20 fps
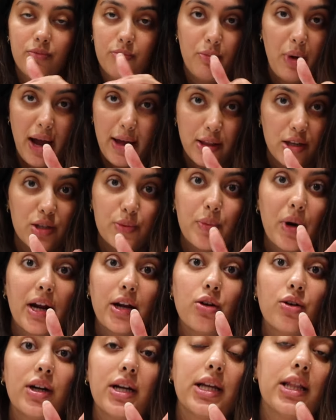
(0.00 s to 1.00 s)
buy this
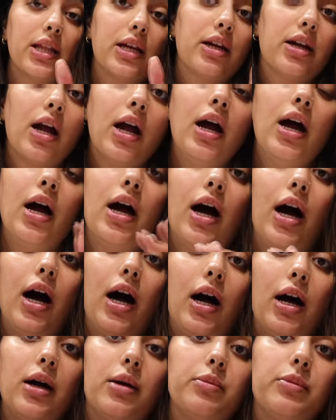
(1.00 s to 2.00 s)
brand or anything,
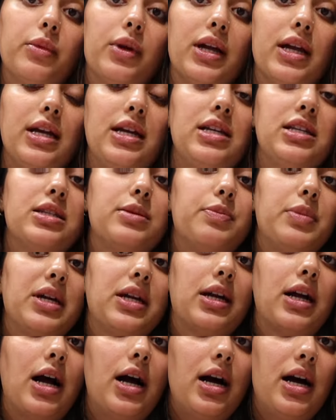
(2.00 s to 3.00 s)
um, is
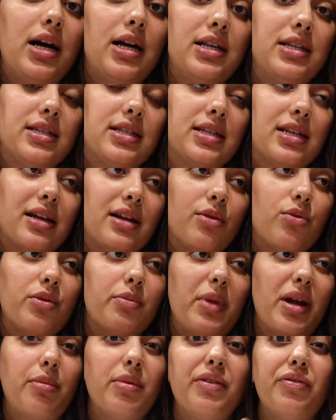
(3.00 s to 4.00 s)
because it would
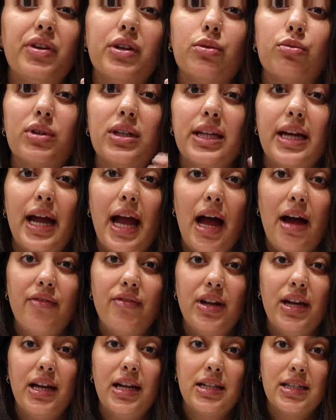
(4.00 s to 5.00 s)
make me feel really
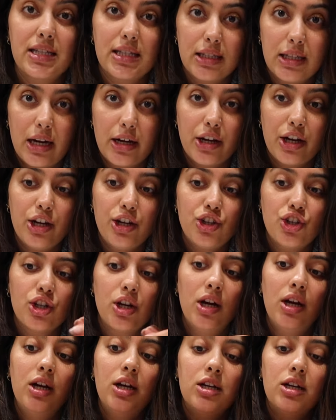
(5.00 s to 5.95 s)
heavy and sluggish.